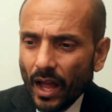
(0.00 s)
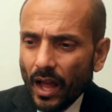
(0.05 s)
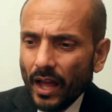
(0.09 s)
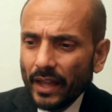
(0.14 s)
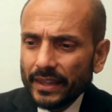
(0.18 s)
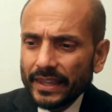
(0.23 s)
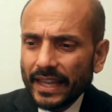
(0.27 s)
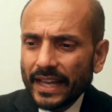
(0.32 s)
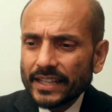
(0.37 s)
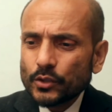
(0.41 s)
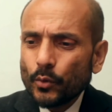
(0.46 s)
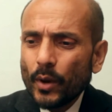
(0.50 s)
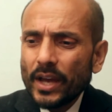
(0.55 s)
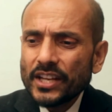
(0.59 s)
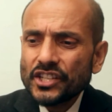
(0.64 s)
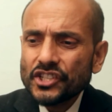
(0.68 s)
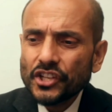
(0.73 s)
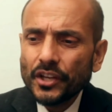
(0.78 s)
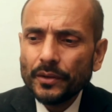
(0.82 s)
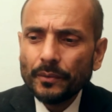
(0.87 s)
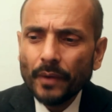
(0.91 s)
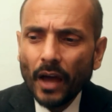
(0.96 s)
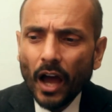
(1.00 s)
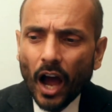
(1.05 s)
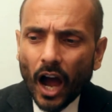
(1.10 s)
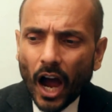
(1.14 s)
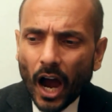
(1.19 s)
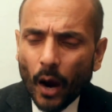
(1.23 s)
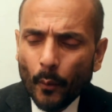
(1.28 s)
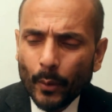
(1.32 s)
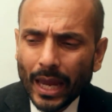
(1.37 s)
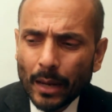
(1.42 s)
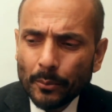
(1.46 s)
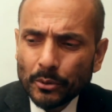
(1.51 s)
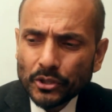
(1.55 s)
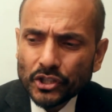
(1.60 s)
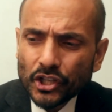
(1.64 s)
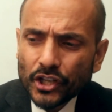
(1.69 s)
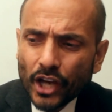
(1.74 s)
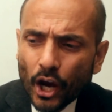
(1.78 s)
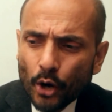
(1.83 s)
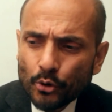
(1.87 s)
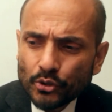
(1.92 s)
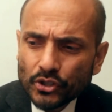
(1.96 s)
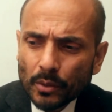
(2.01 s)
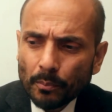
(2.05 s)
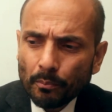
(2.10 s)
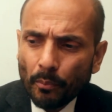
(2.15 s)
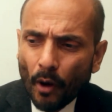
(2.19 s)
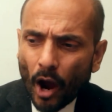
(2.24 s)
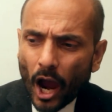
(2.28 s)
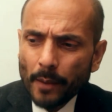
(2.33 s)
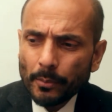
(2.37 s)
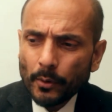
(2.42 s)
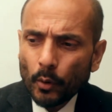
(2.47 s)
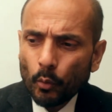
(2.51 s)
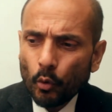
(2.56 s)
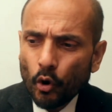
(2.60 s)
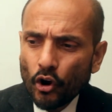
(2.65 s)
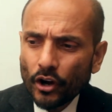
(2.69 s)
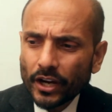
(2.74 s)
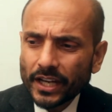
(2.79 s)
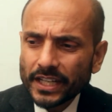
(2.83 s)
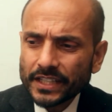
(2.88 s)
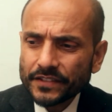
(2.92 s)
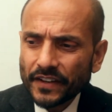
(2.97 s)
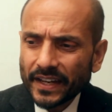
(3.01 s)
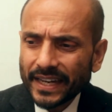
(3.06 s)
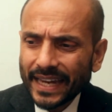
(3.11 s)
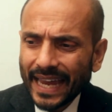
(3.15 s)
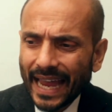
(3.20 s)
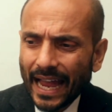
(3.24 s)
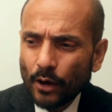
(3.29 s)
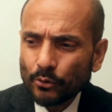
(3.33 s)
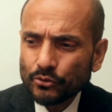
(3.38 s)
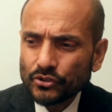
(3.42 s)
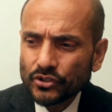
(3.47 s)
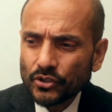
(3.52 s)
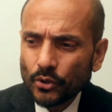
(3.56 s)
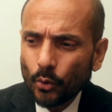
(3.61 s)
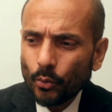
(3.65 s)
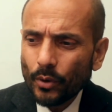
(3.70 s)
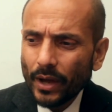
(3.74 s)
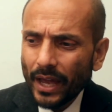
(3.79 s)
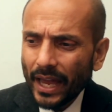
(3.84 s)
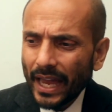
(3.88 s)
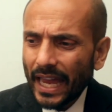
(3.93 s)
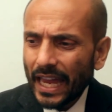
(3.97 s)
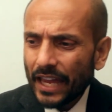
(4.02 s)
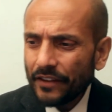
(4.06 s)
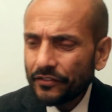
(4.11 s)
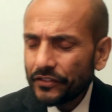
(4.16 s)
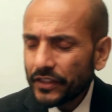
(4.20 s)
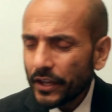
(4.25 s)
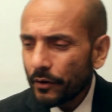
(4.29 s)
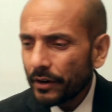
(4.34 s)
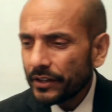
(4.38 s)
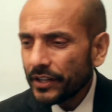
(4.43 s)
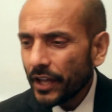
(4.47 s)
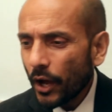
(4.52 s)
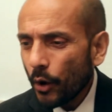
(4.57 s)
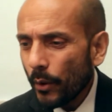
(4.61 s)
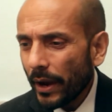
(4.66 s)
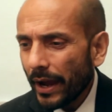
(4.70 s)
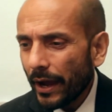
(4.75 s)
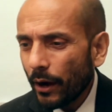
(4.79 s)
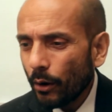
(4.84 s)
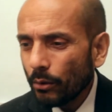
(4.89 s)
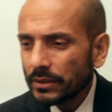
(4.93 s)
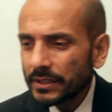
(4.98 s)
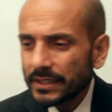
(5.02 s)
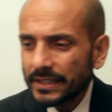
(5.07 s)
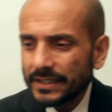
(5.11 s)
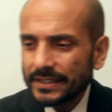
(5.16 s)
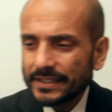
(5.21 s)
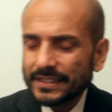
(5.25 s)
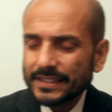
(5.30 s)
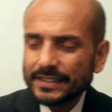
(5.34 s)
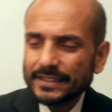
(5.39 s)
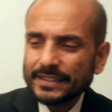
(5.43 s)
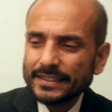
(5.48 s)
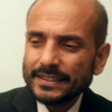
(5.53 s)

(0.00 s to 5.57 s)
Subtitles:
Next question. Are we able to go to Bible workers for counsel if there are no elders?